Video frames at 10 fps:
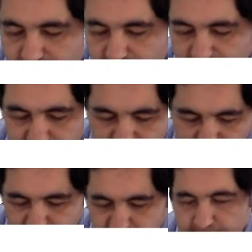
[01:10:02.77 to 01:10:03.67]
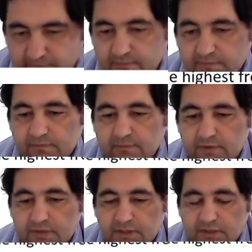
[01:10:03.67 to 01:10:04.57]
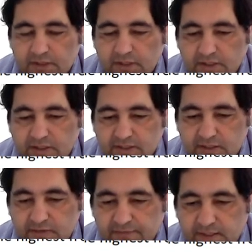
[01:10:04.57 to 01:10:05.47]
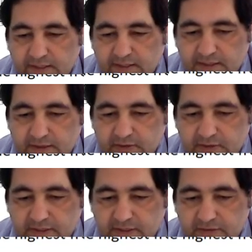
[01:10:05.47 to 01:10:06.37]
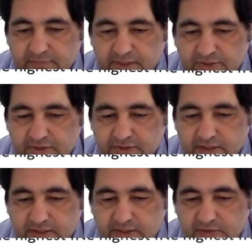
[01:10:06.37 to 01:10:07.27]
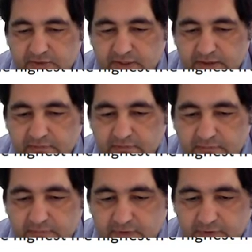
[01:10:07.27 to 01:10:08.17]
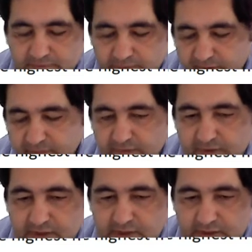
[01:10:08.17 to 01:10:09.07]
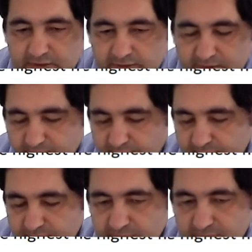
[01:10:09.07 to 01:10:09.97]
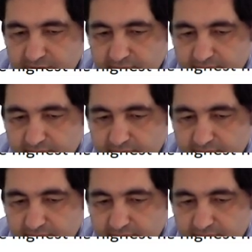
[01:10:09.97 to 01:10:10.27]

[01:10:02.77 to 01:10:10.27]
happening? Instead of X error that I mentioned last time, well, it is going to be